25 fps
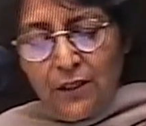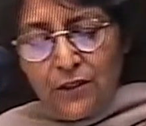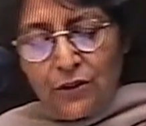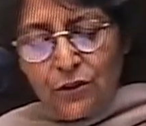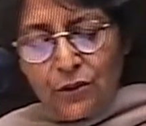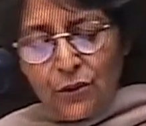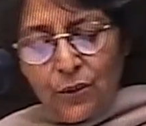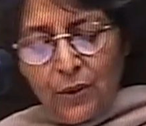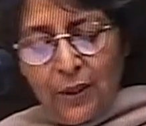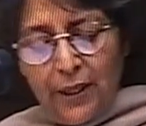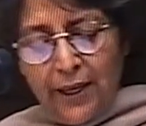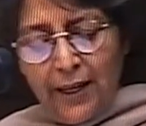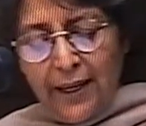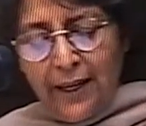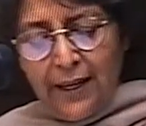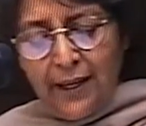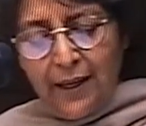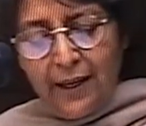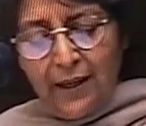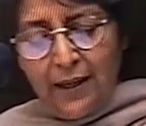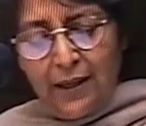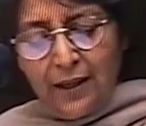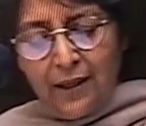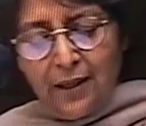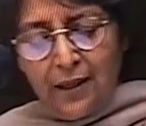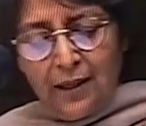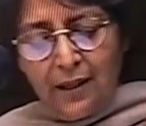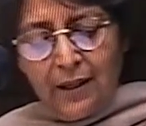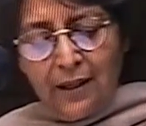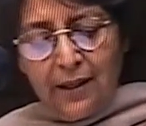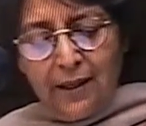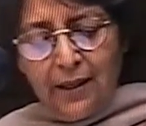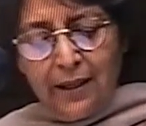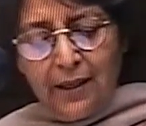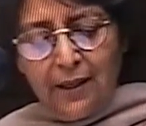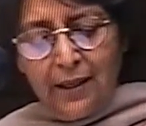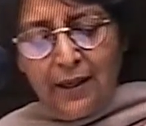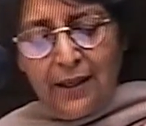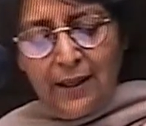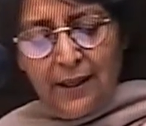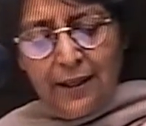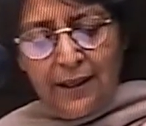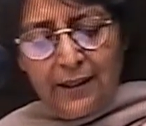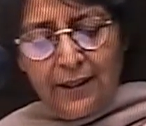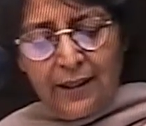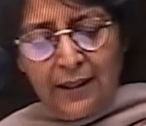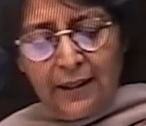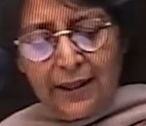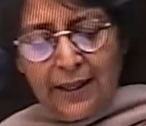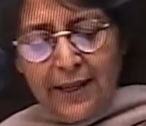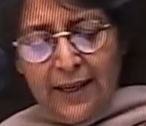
So, and